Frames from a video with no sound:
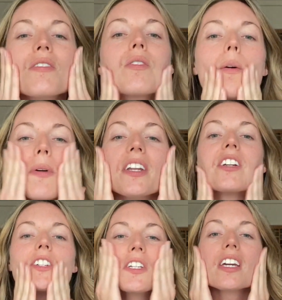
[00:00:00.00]
rub it in
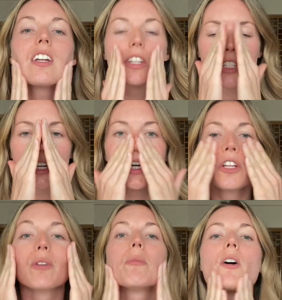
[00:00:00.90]
your skin, a
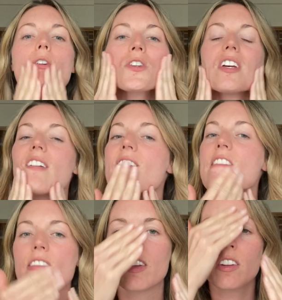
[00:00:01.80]
circular motion.